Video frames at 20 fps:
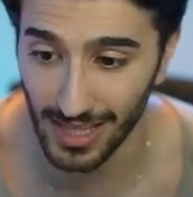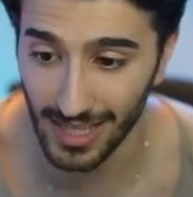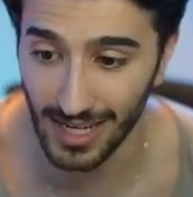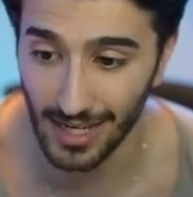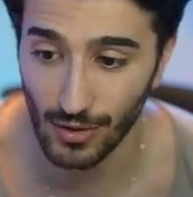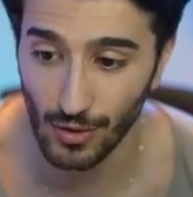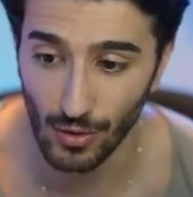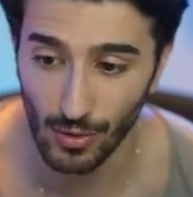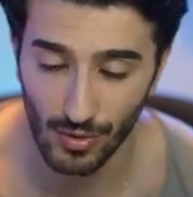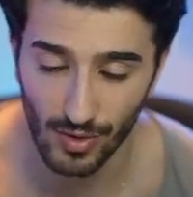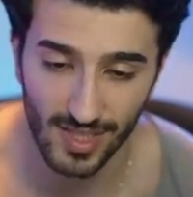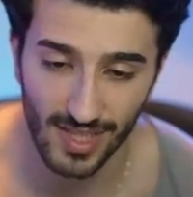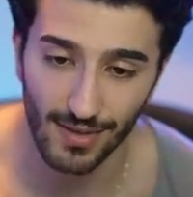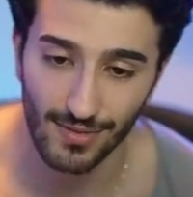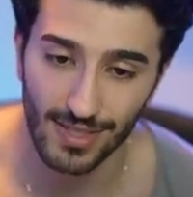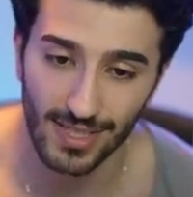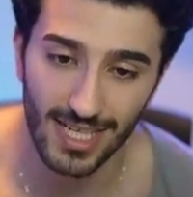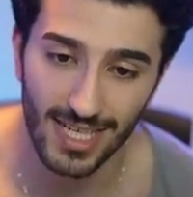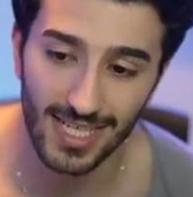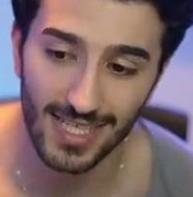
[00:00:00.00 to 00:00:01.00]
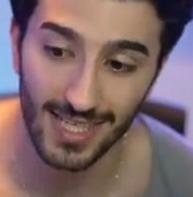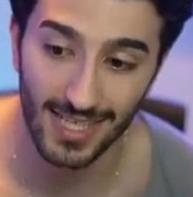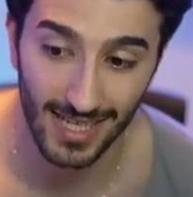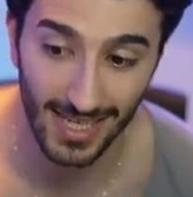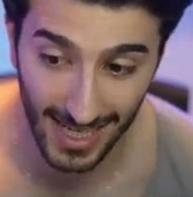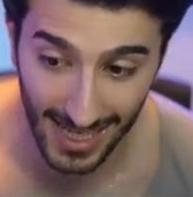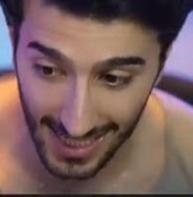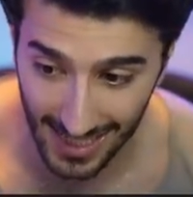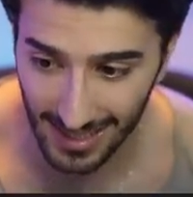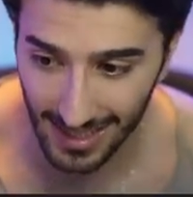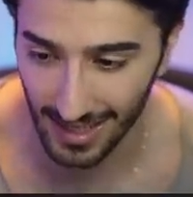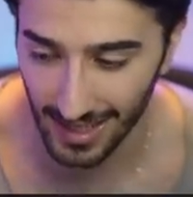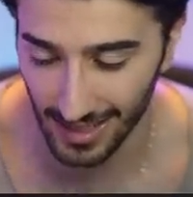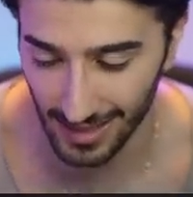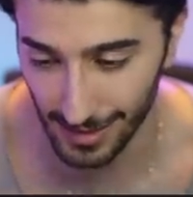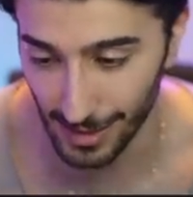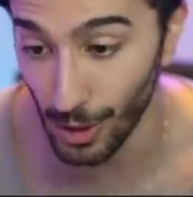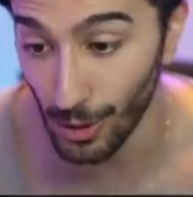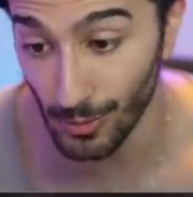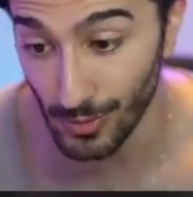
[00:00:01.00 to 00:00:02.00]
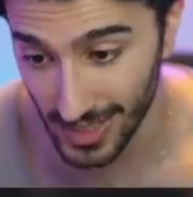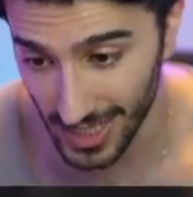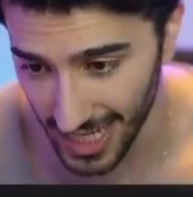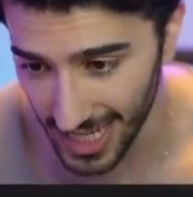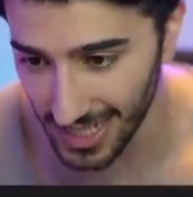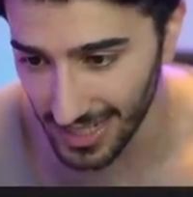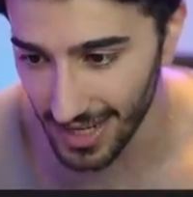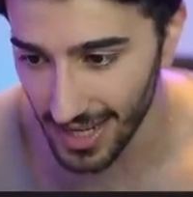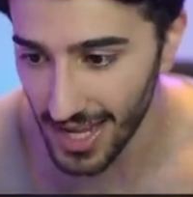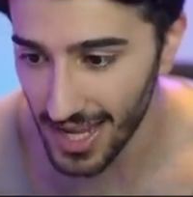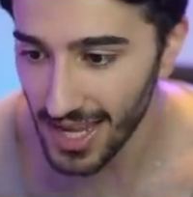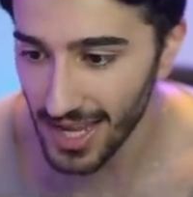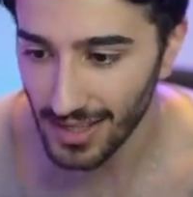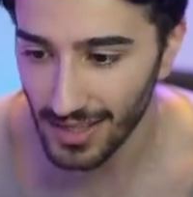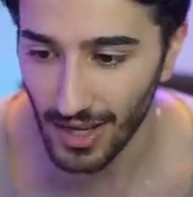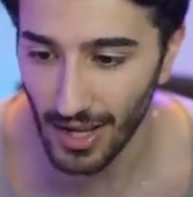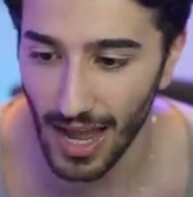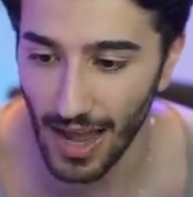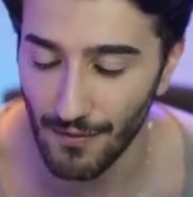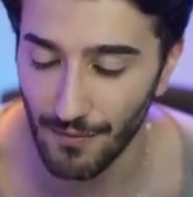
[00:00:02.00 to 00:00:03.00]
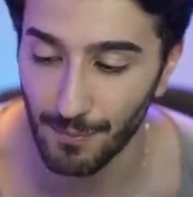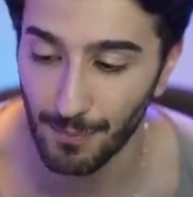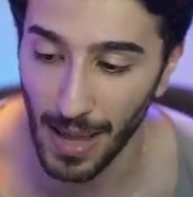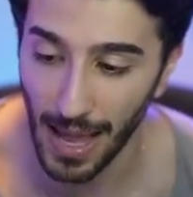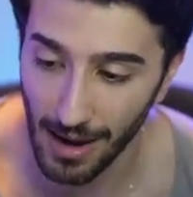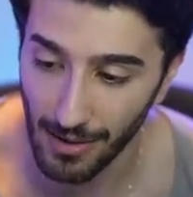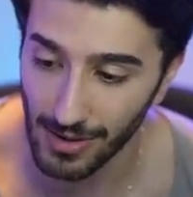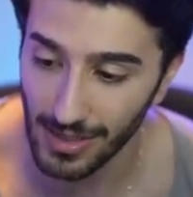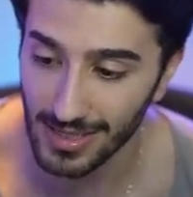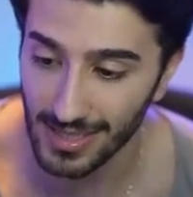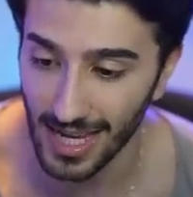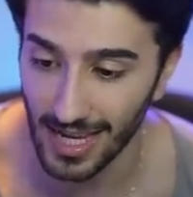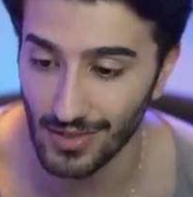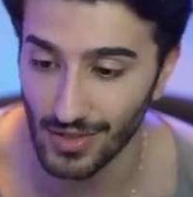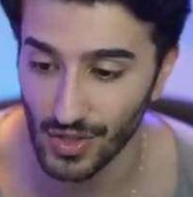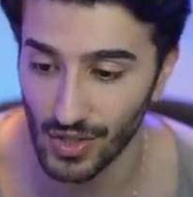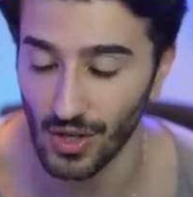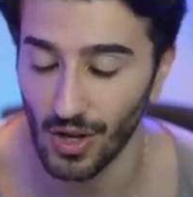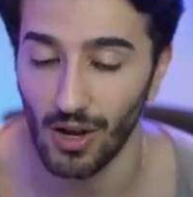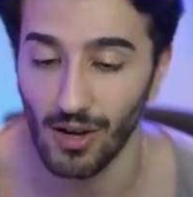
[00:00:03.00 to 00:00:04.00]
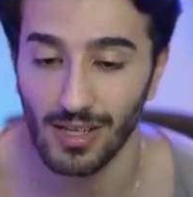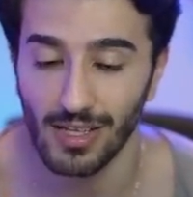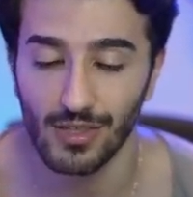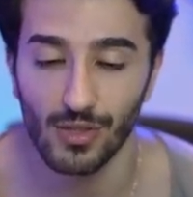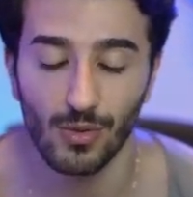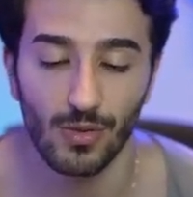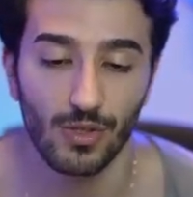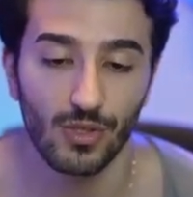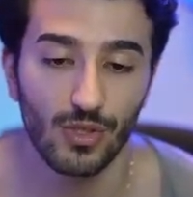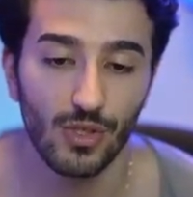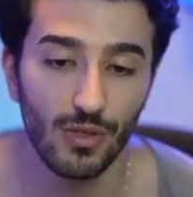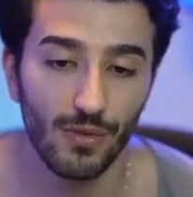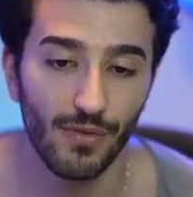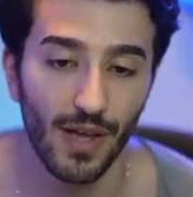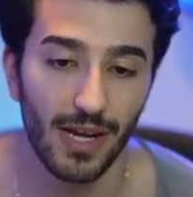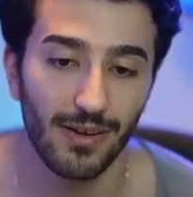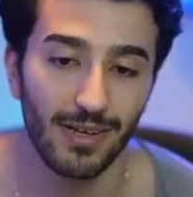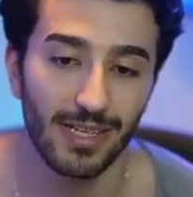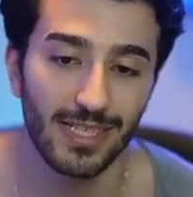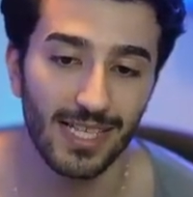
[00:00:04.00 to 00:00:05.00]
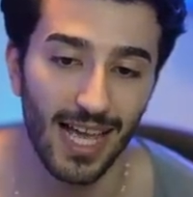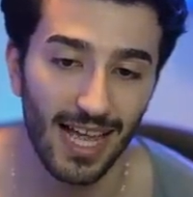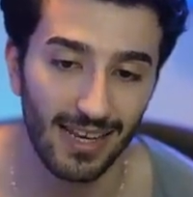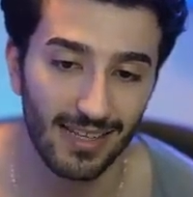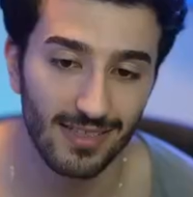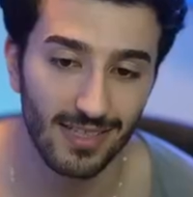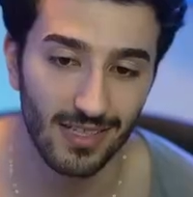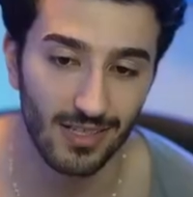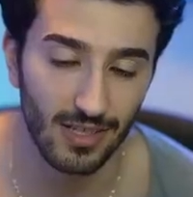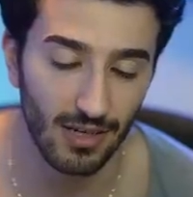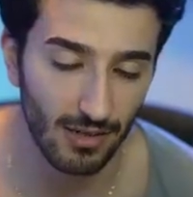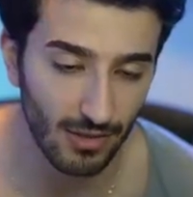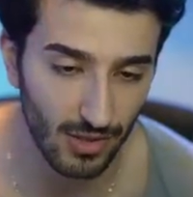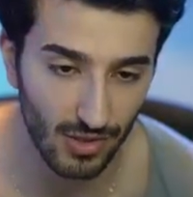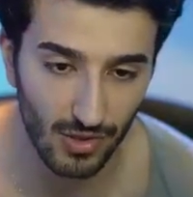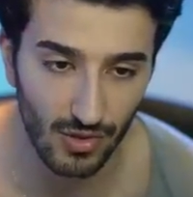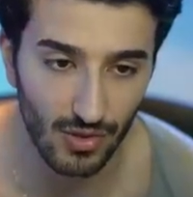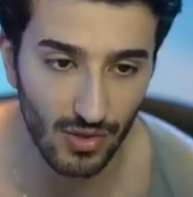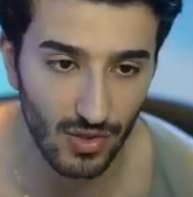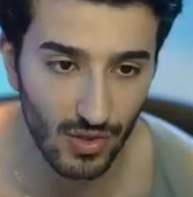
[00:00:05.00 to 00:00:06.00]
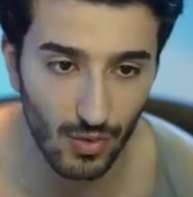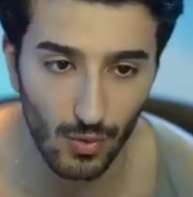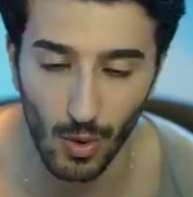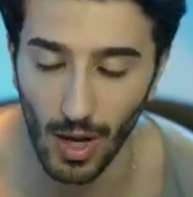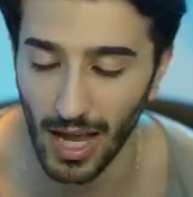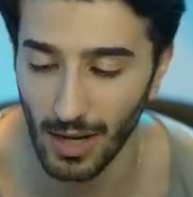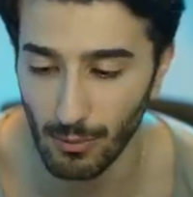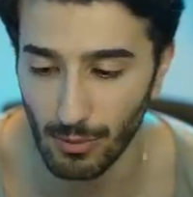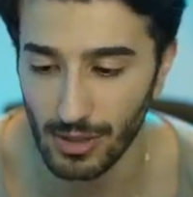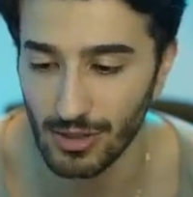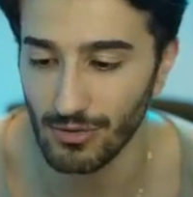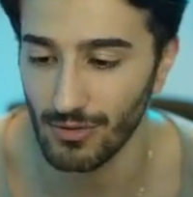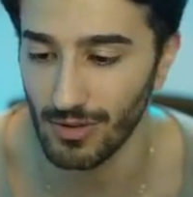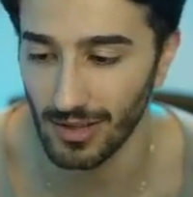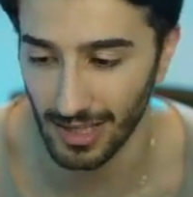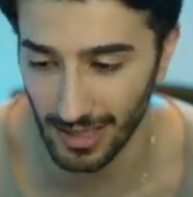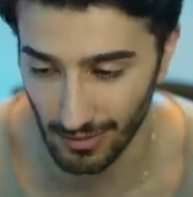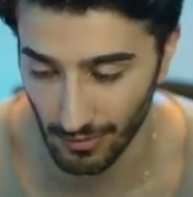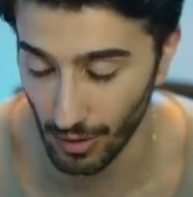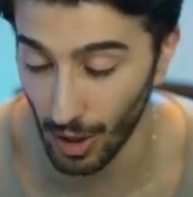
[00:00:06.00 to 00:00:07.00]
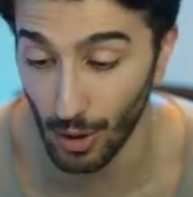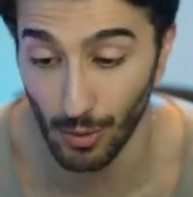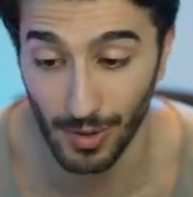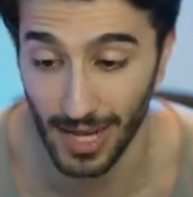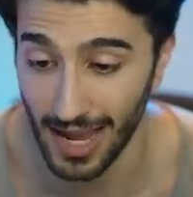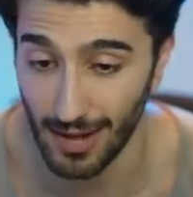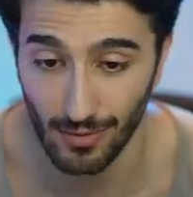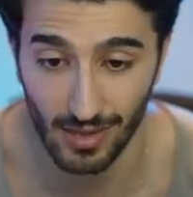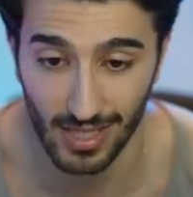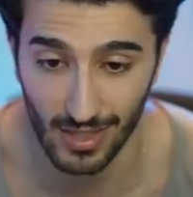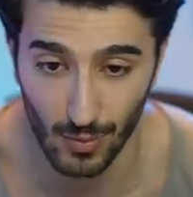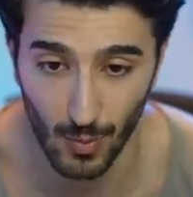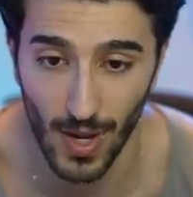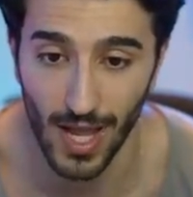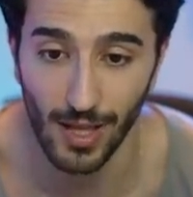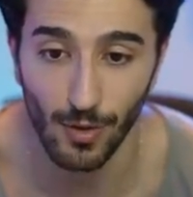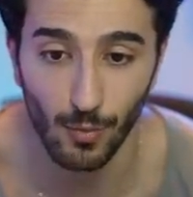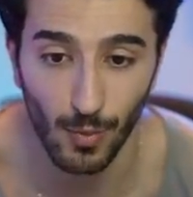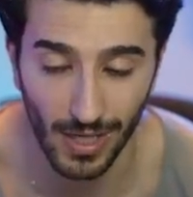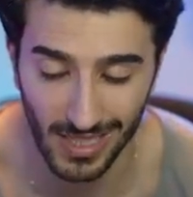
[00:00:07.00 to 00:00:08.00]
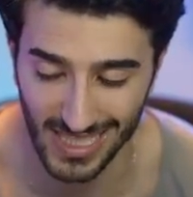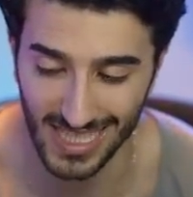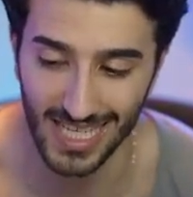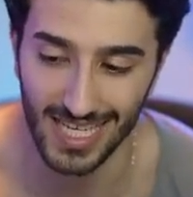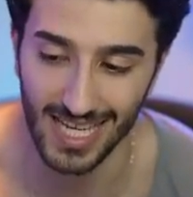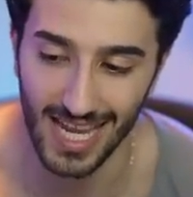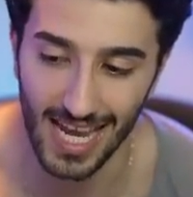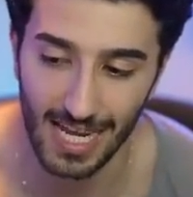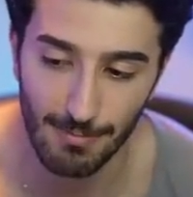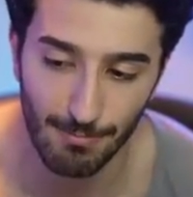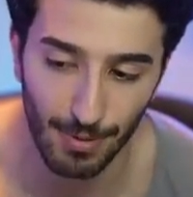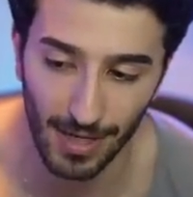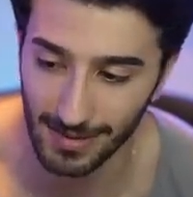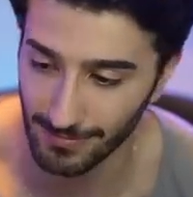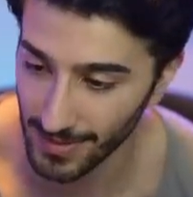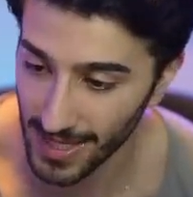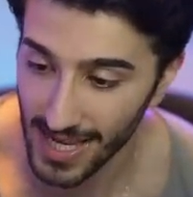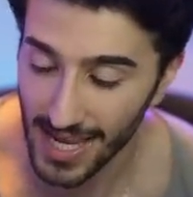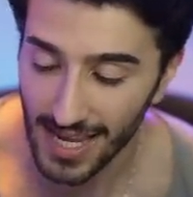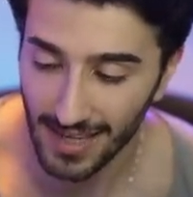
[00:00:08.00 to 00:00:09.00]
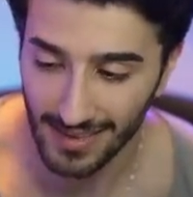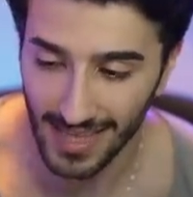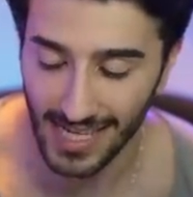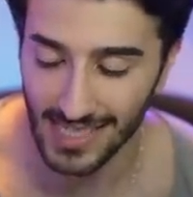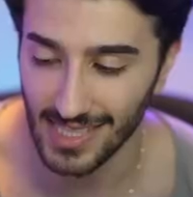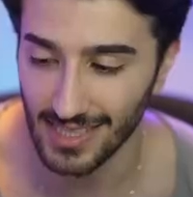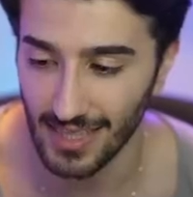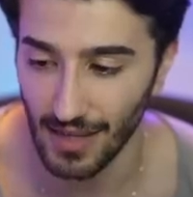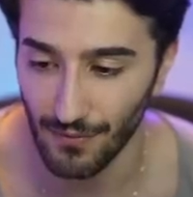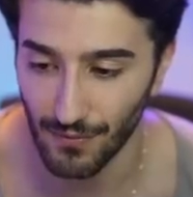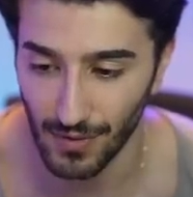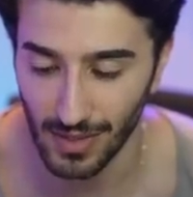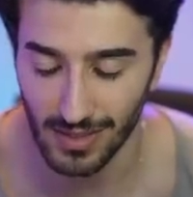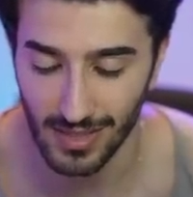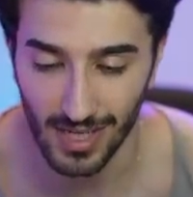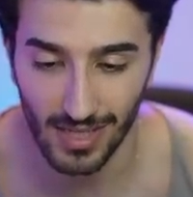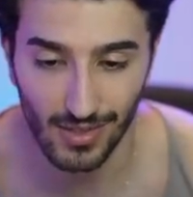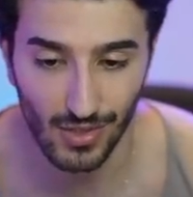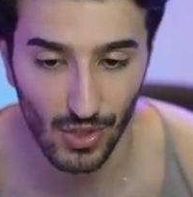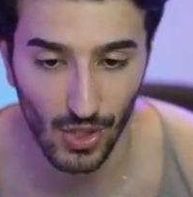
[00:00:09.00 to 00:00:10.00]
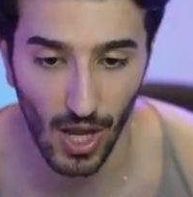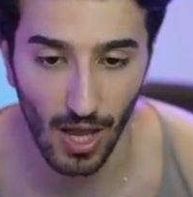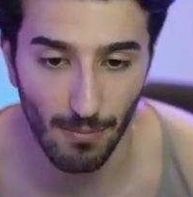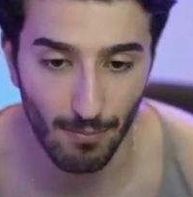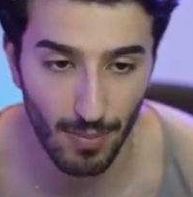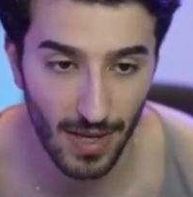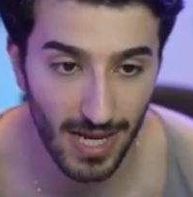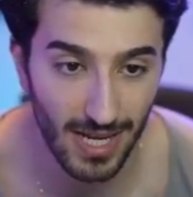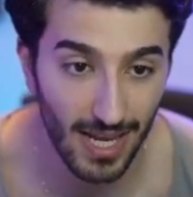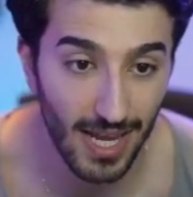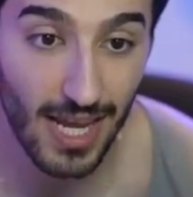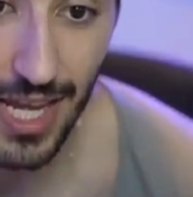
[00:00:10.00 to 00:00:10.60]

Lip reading: And then Kulusevski is loaned in. They have Parrott and Scarlett, who are two very talented youngsters who I would loan out as well once again. But that's a different topic.